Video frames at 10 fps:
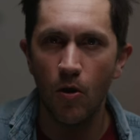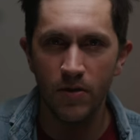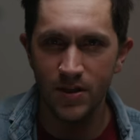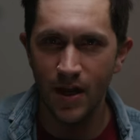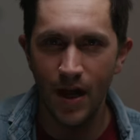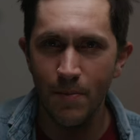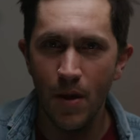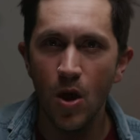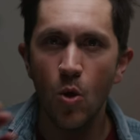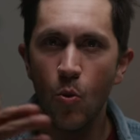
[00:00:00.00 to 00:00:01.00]
all the time
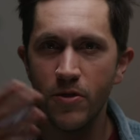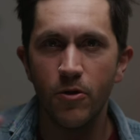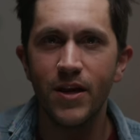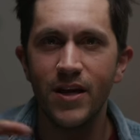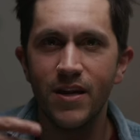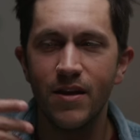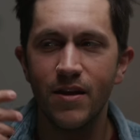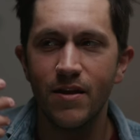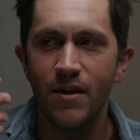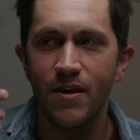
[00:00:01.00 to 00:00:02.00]
when they're in
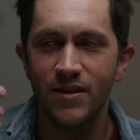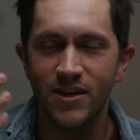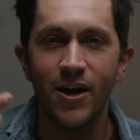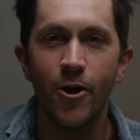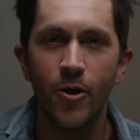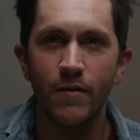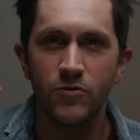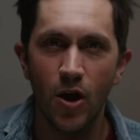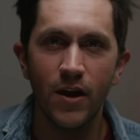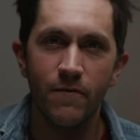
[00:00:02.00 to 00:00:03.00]
the scenario of
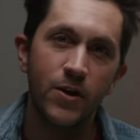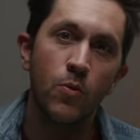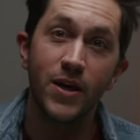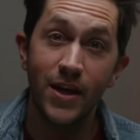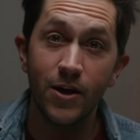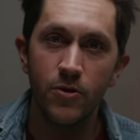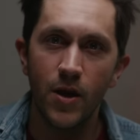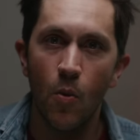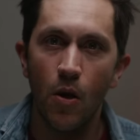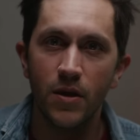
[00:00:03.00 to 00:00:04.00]
trying to figure out what gear
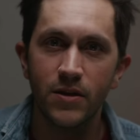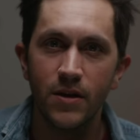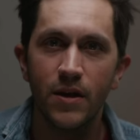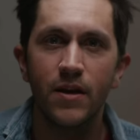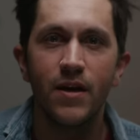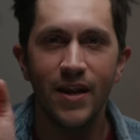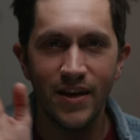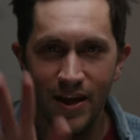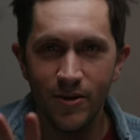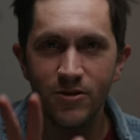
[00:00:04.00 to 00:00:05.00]
they want. And
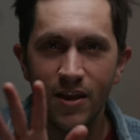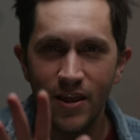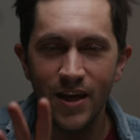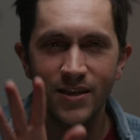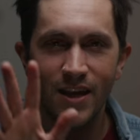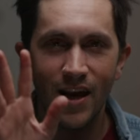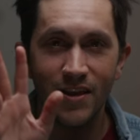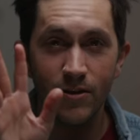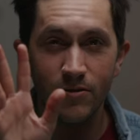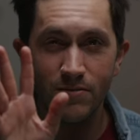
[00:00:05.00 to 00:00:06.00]
here's the things that I
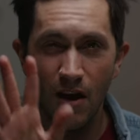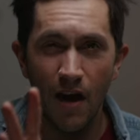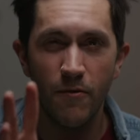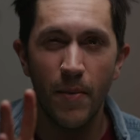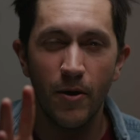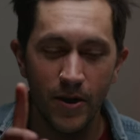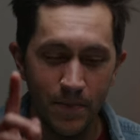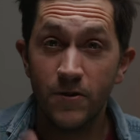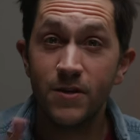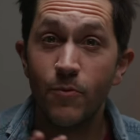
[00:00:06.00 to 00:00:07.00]
think are tough about it.
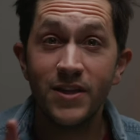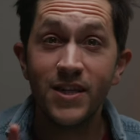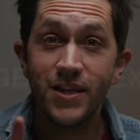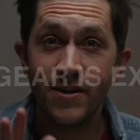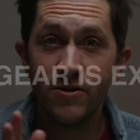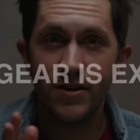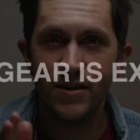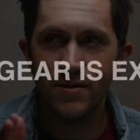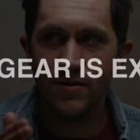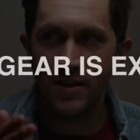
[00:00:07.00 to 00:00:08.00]
Firstly, renting gear is